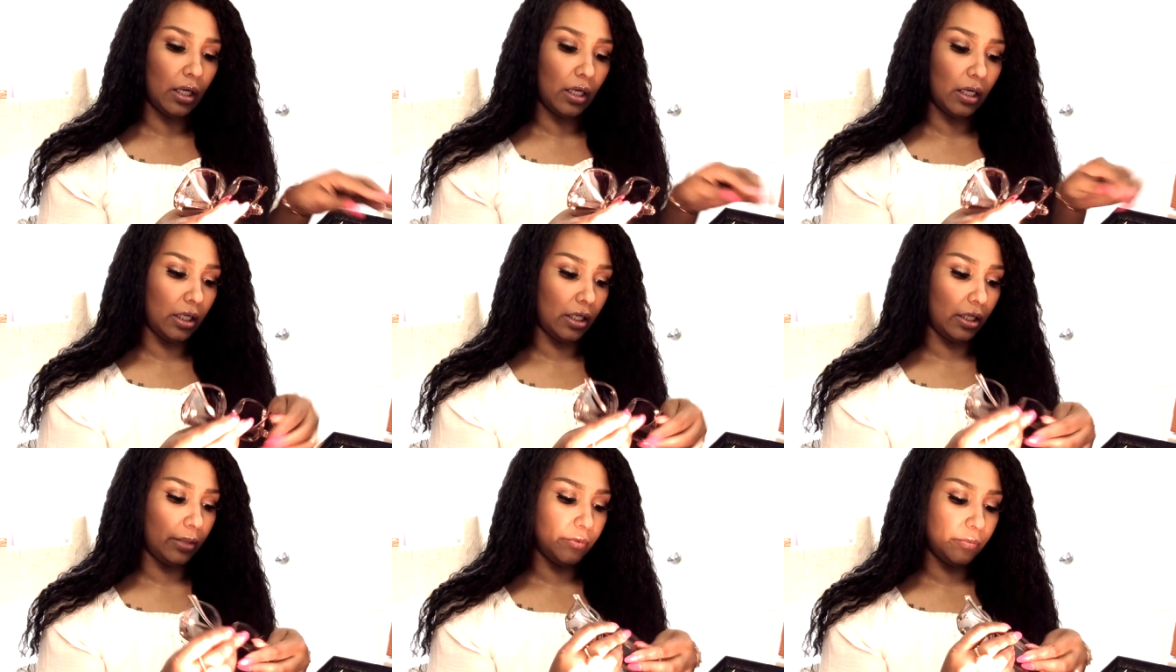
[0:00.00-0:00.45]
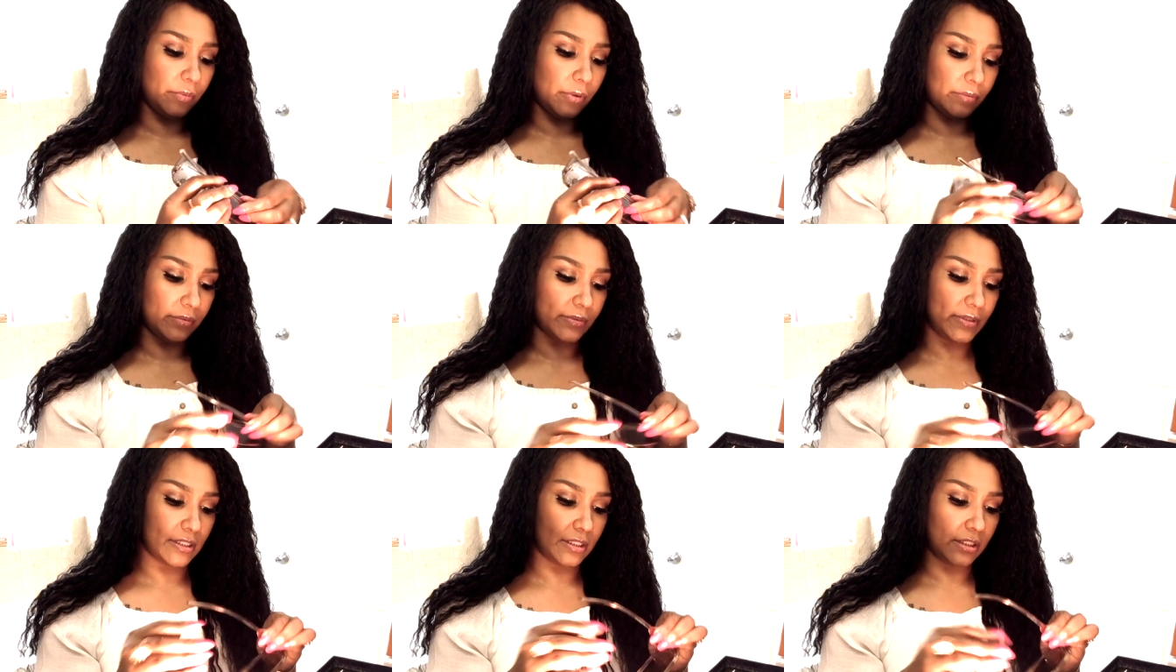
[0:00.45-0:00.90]
Um, you've
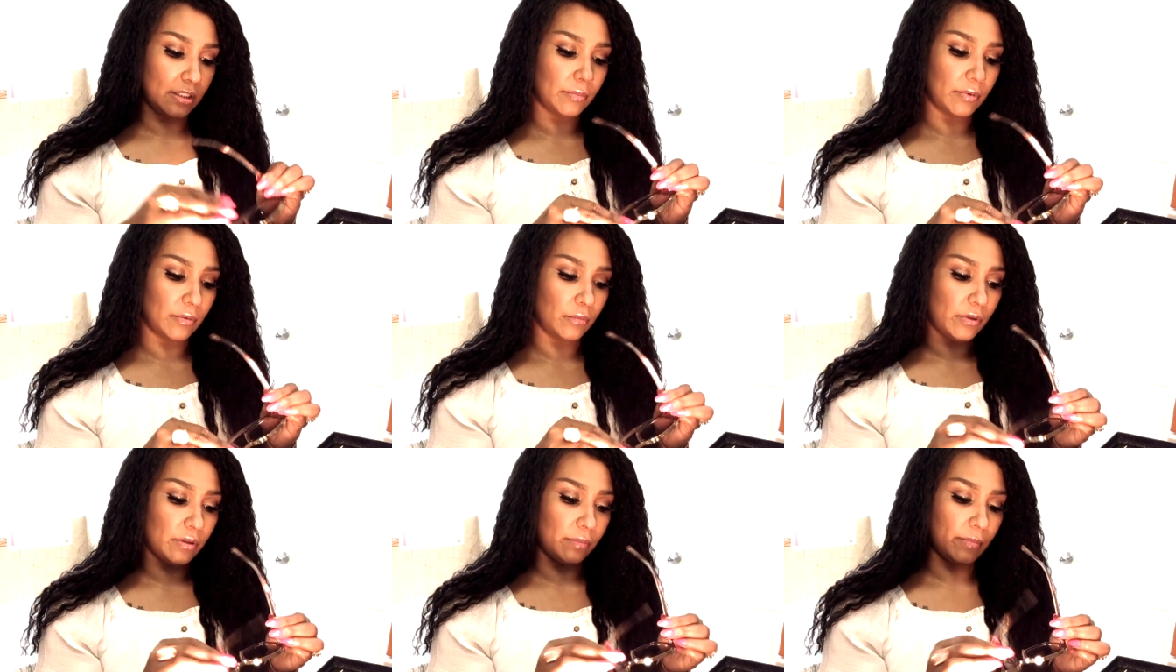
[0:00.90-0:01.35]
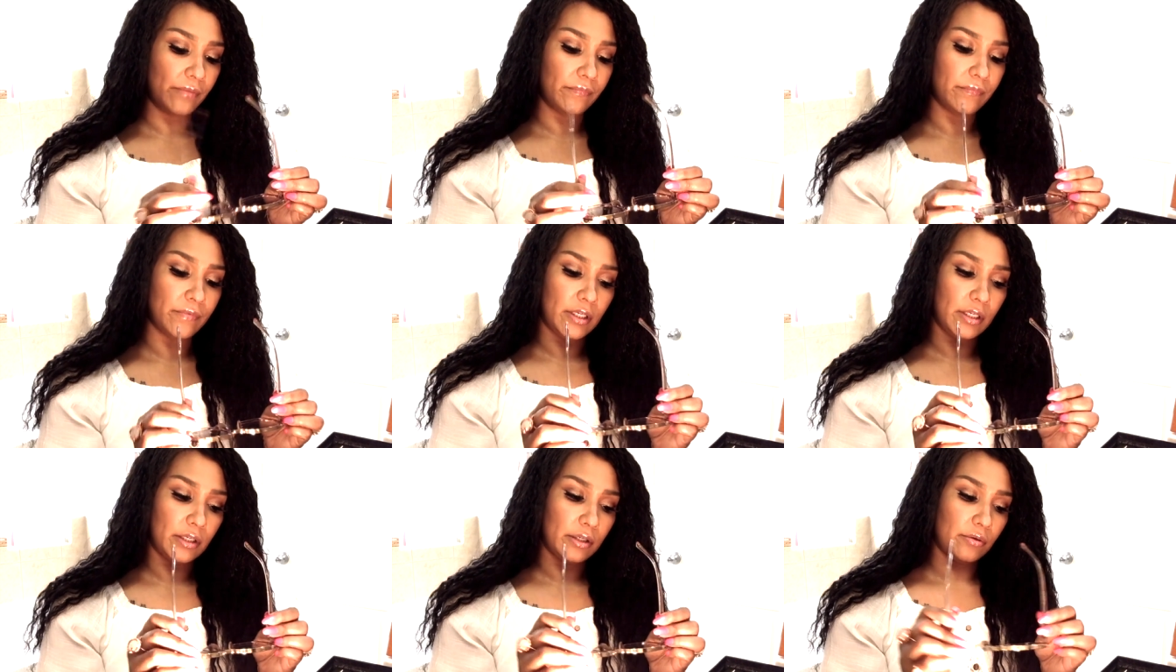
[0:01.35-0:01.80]
probably seen them in one of my
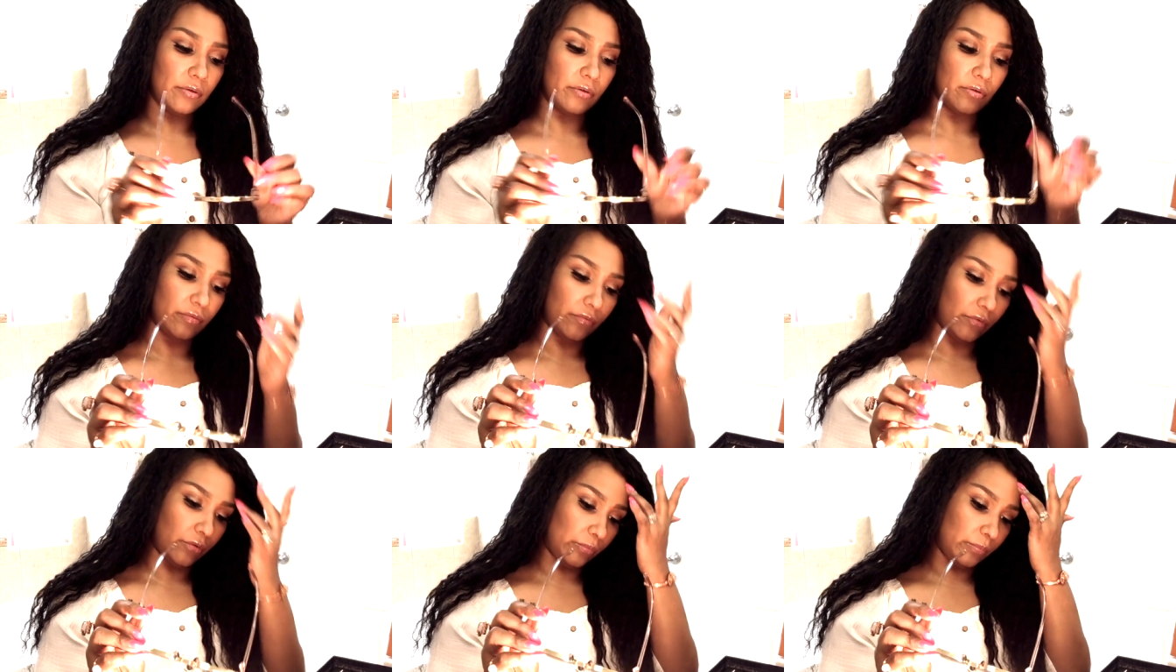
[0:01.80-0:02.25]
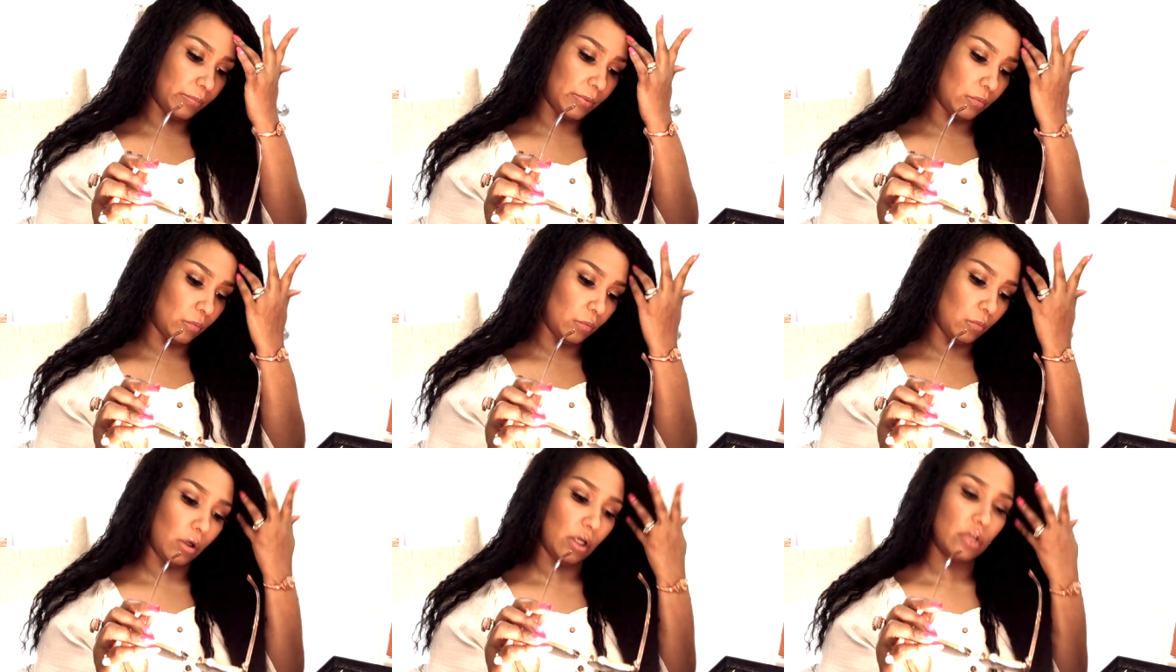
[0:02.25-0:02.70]
videos if you've
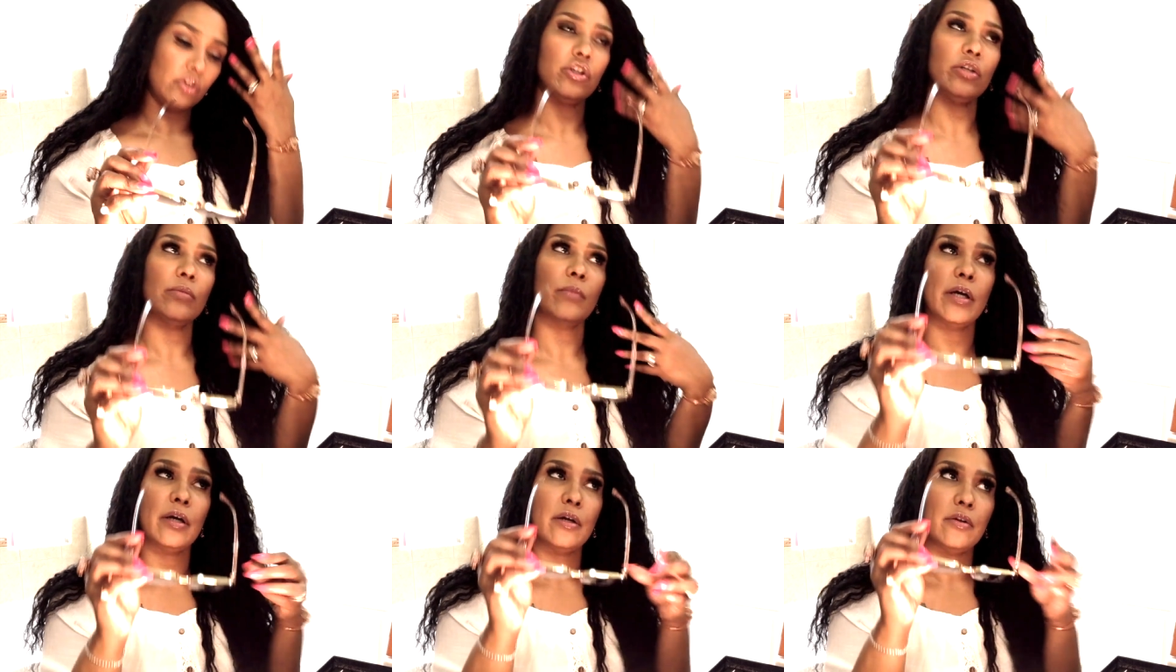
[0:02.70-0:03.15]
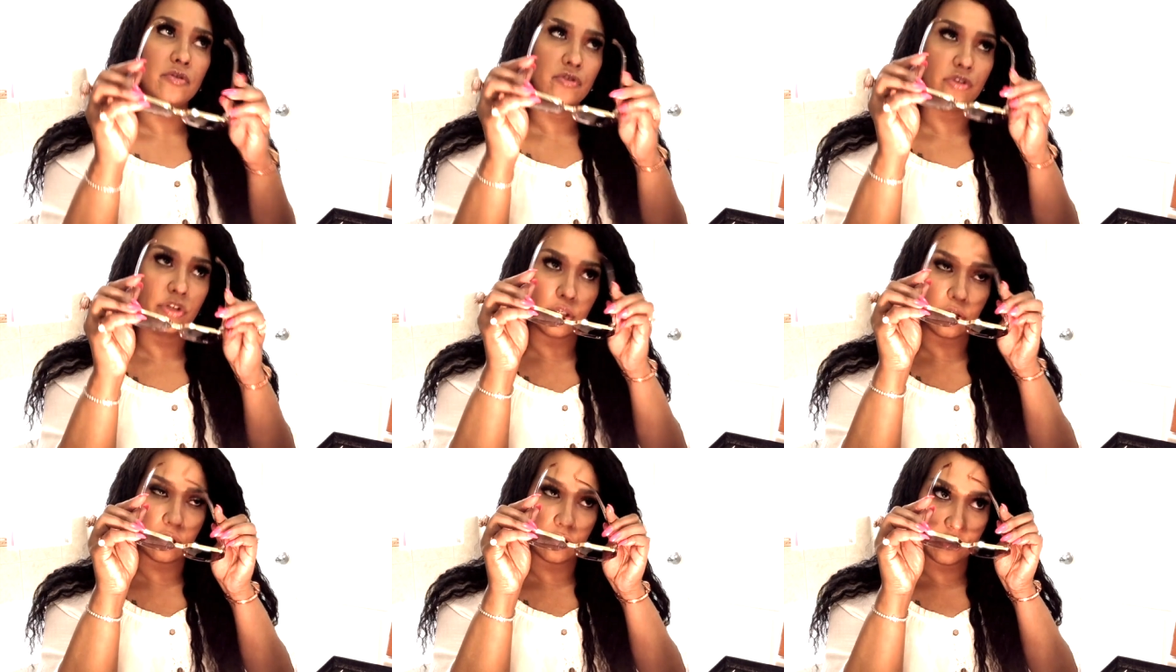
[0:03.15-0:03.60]
been watching my other
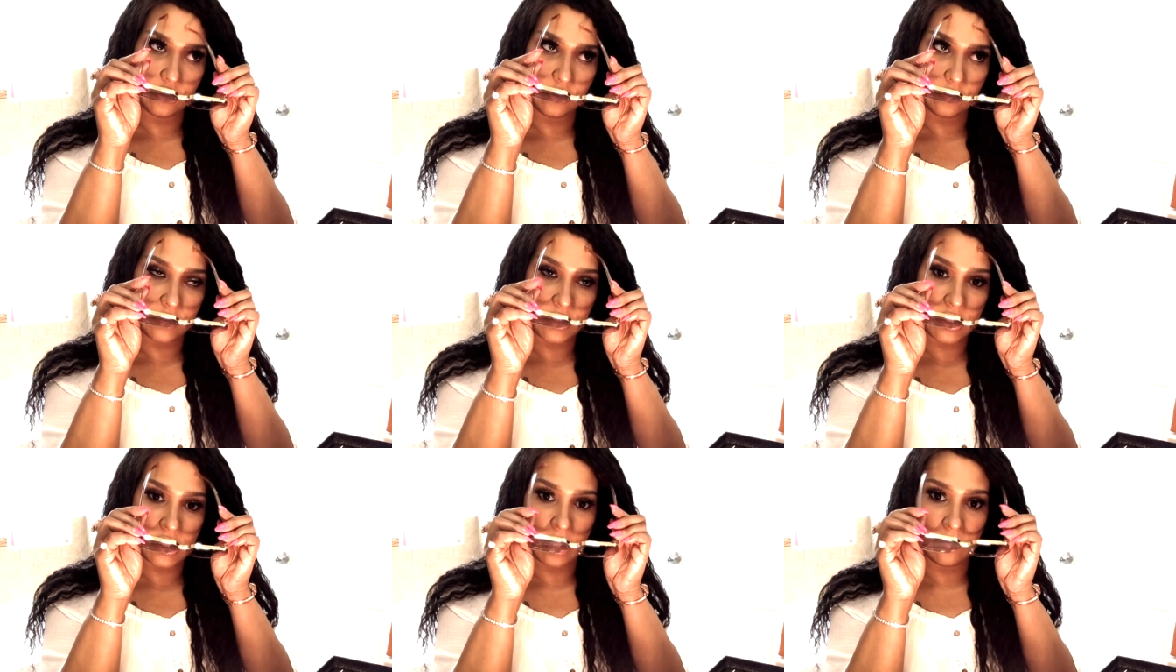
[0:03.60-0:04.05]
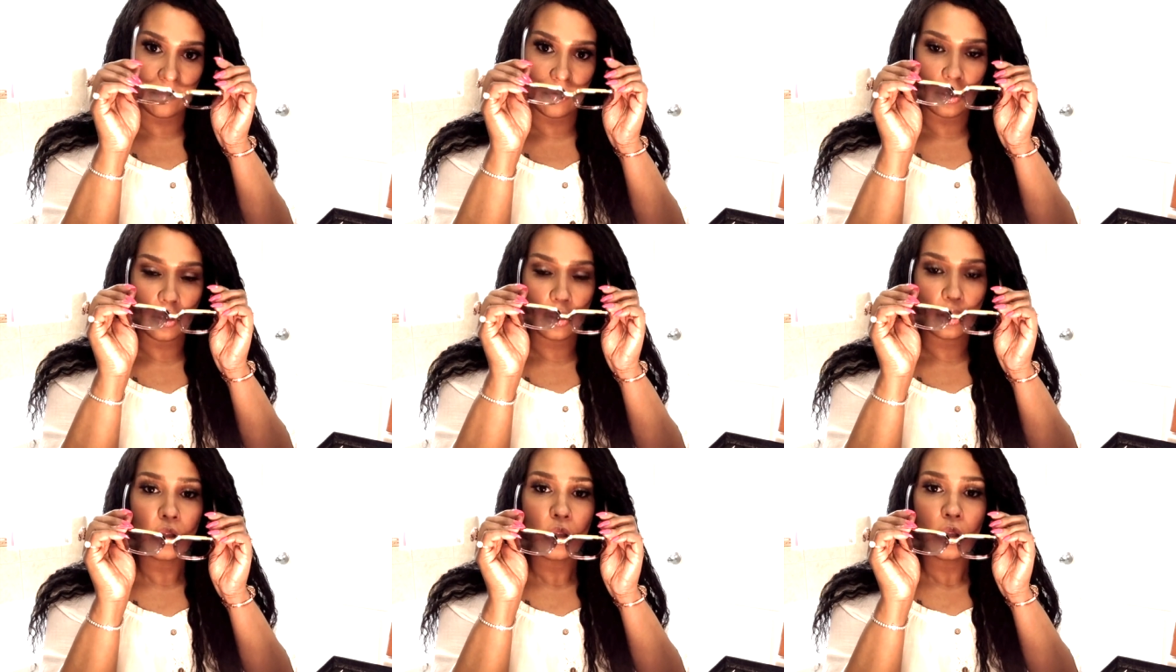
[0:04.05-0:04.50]
channel, She Was
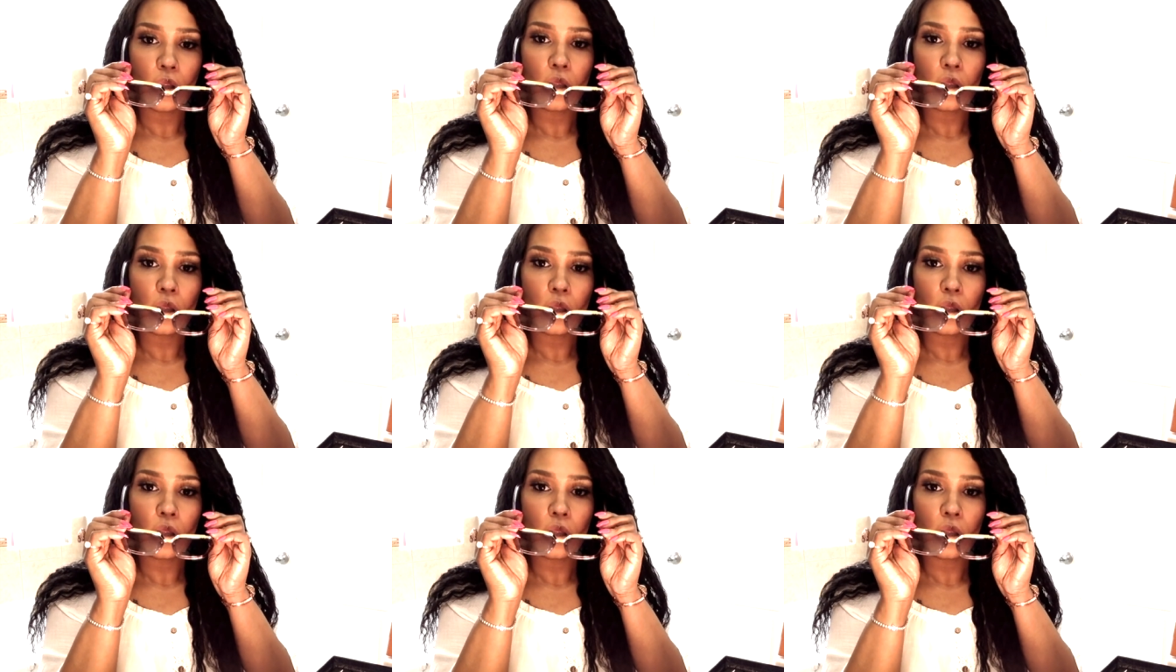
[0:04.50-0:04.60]
7.